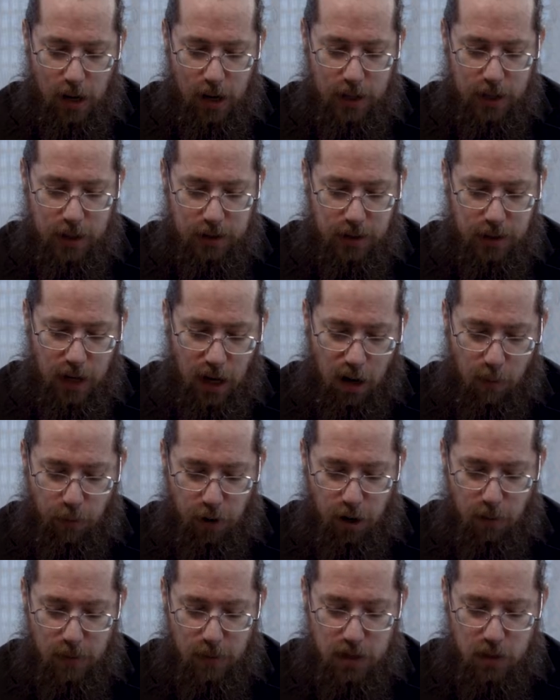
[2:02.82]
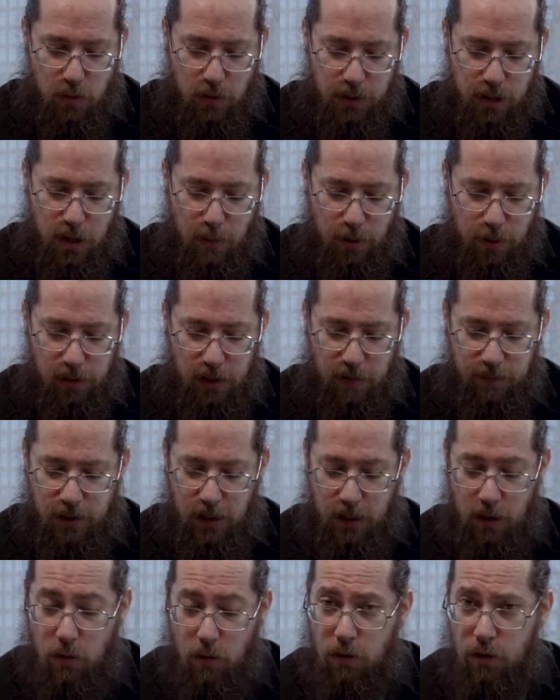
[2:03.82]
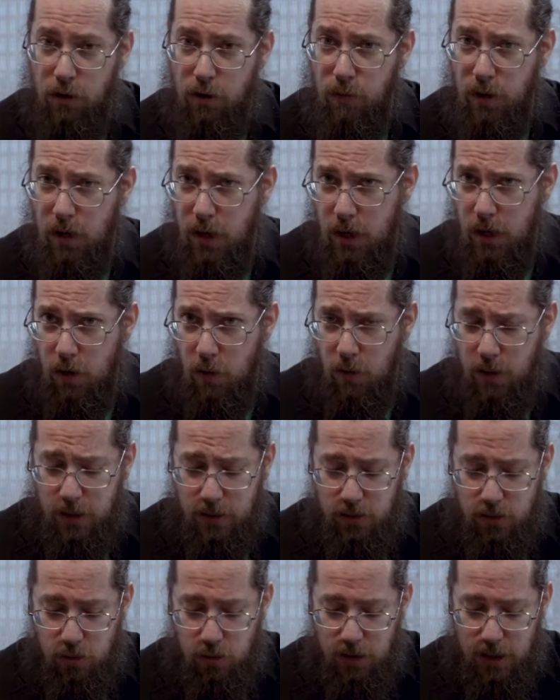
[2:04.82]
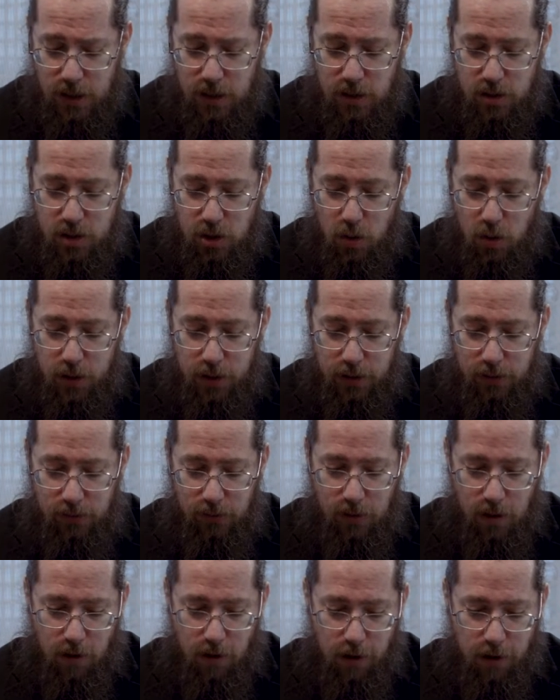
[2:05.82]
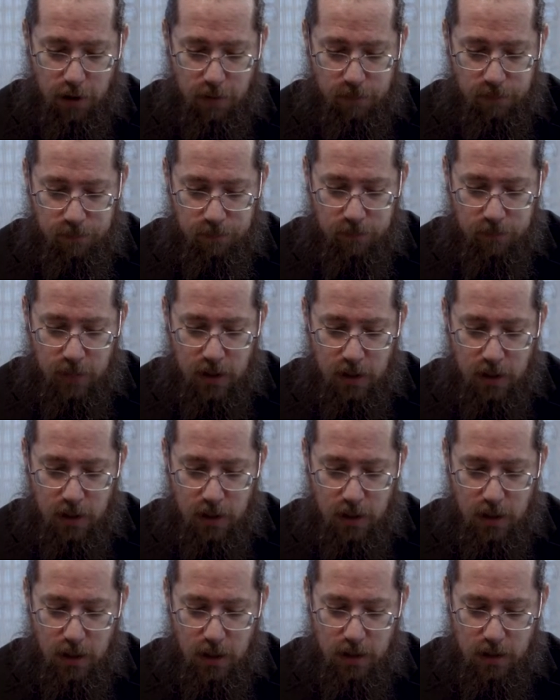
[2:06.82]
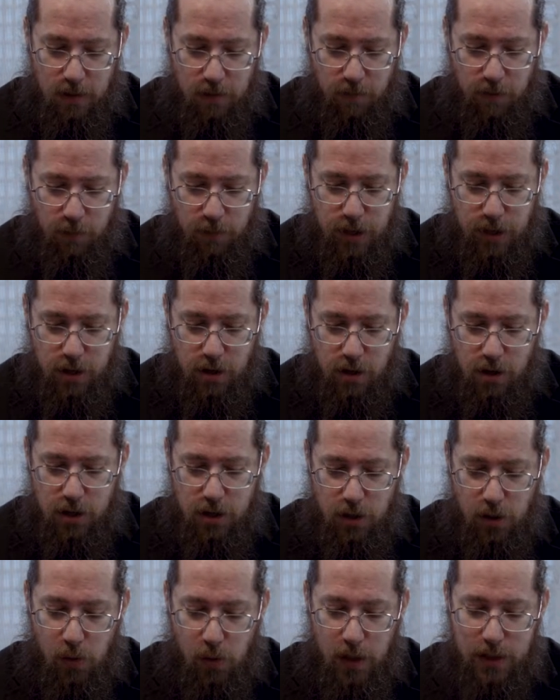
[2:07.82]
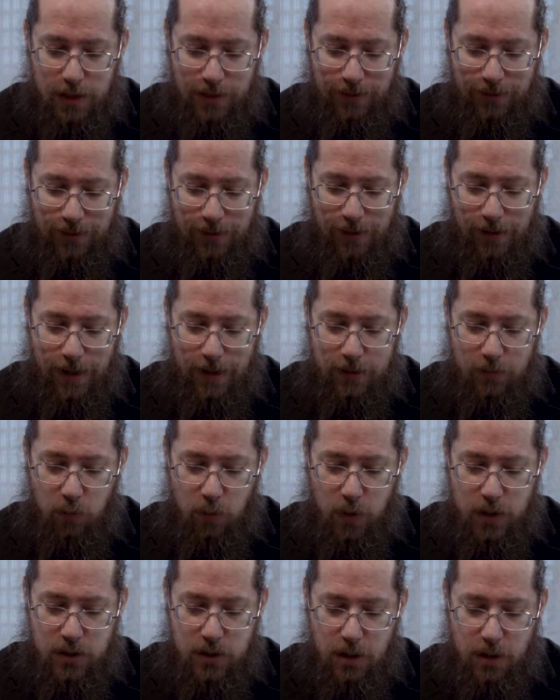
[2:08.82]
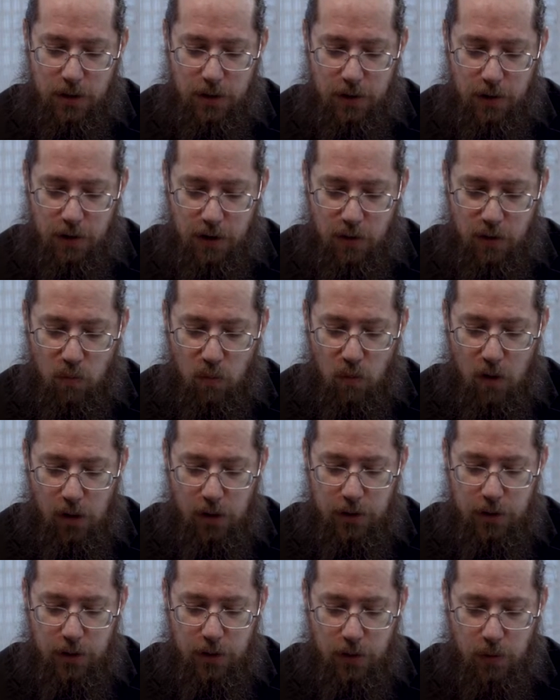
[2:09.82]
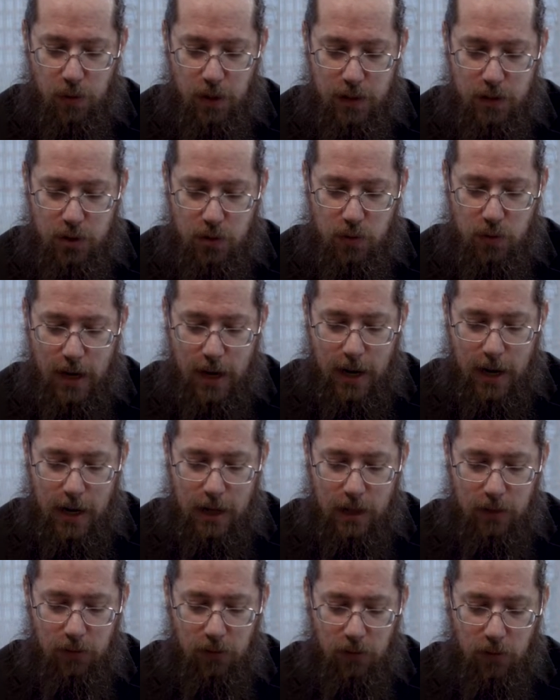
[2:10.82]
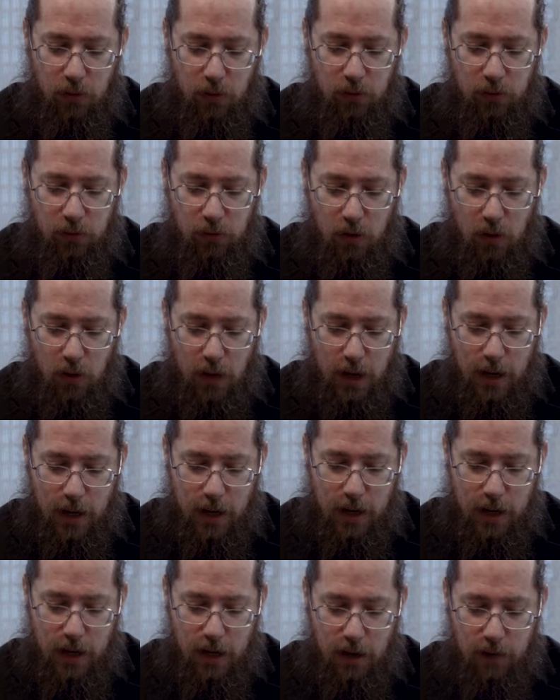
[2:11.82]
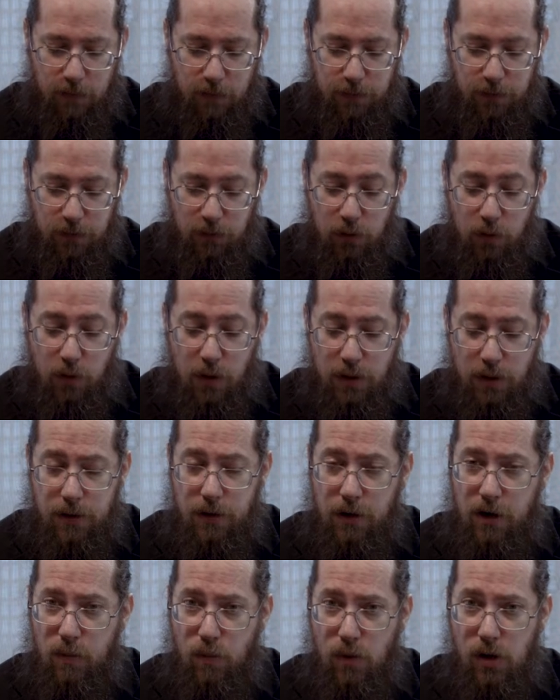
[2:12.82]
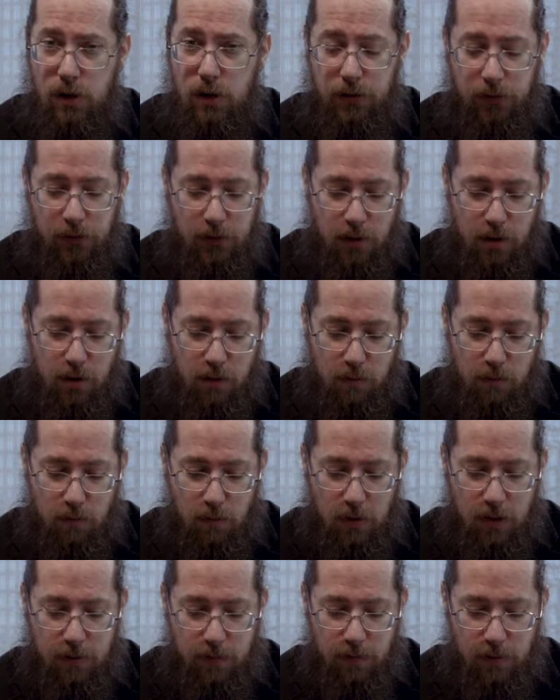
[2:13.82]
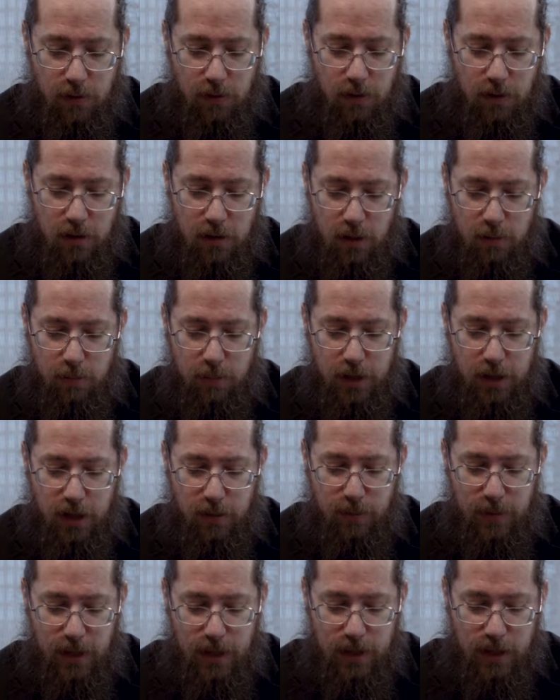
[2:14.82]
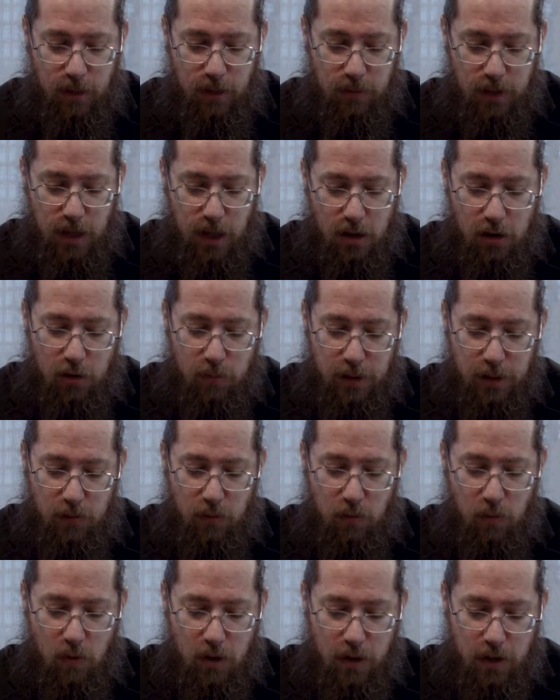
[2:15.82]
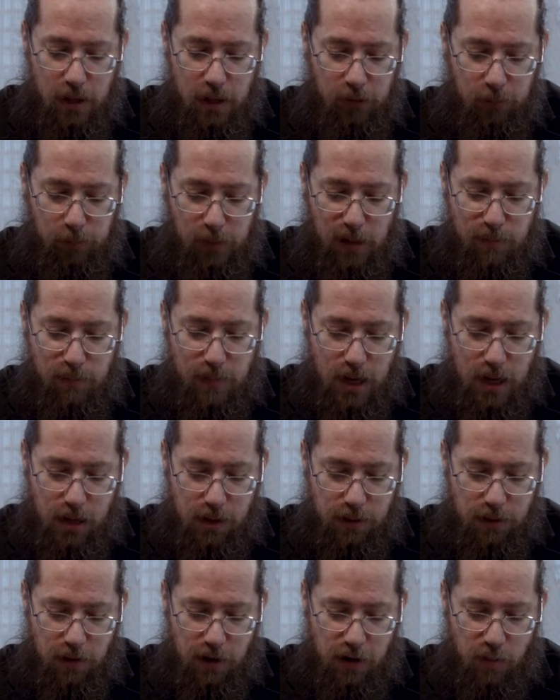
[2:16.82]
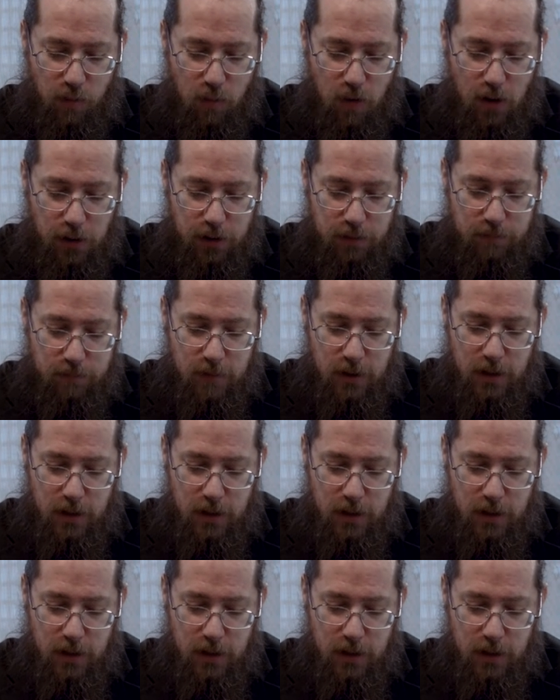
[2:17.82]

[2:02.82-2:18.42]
I hit the hamburger menu in the upper left-hand corner. We're going to go into the tokens area. From here, you're going to select which Ethereum wallet you're going to add it to. So I have two Ethereum wallets here, one for a, a buddy of mine named Caleb, and one is my main Ethereum wallet.